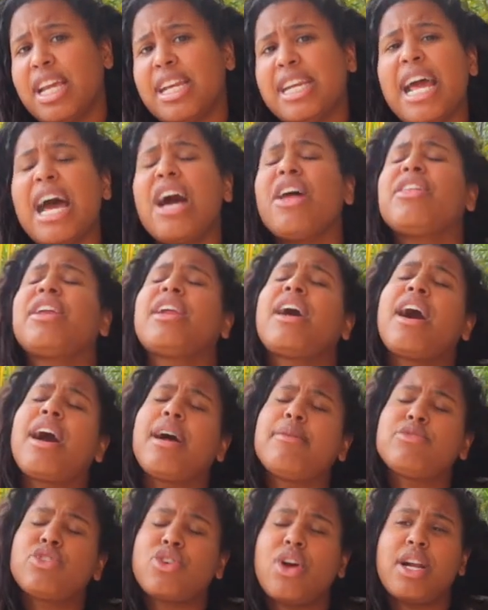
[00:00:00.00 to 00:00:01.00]
And now that
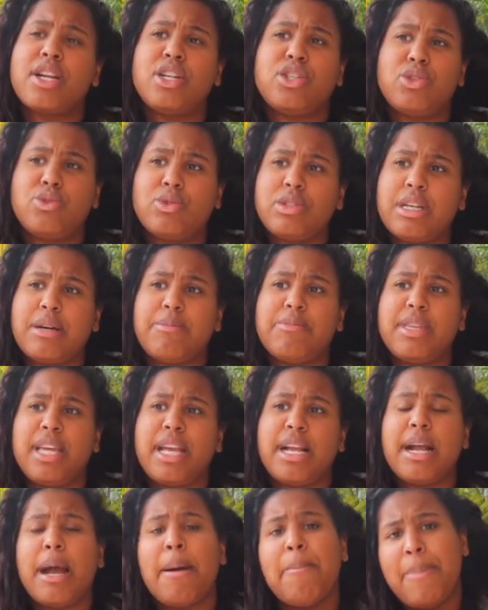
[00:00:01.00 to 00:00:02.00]
I'm trying to do
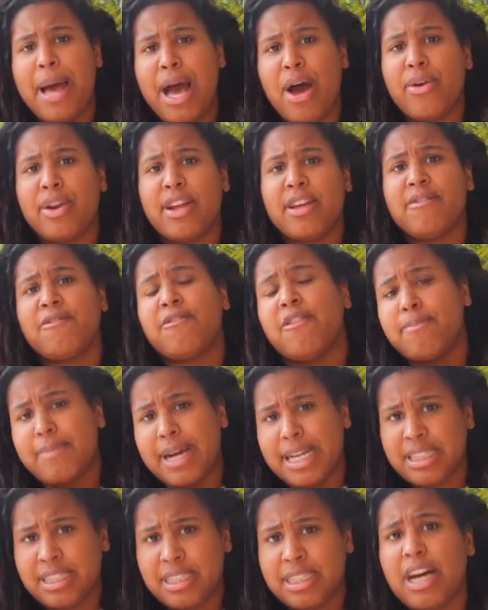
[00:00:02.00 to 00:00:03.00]
something about it for
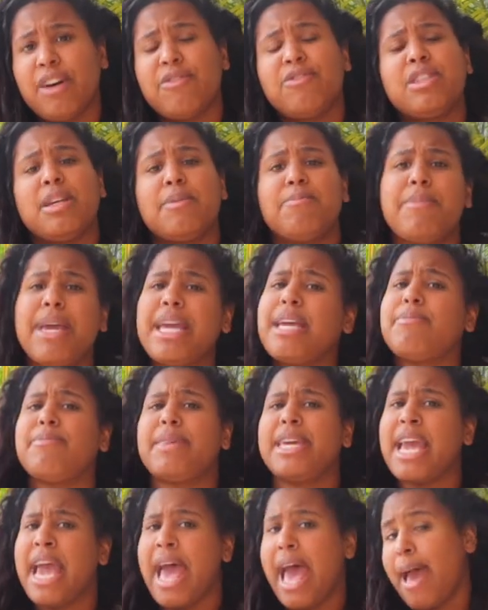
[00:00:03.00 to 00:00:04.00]
myself to make
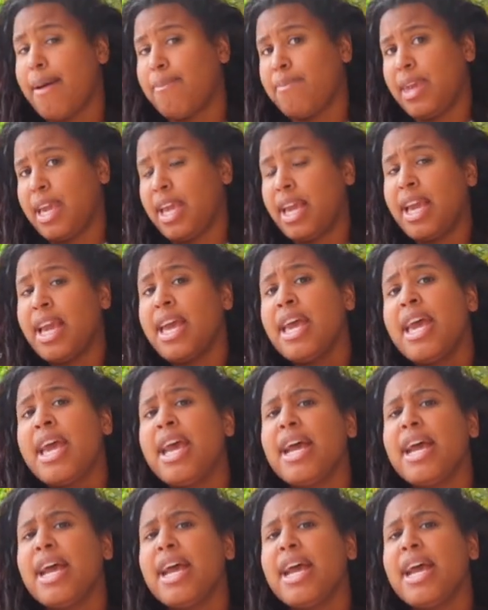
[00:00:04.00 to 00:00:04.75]
me happy,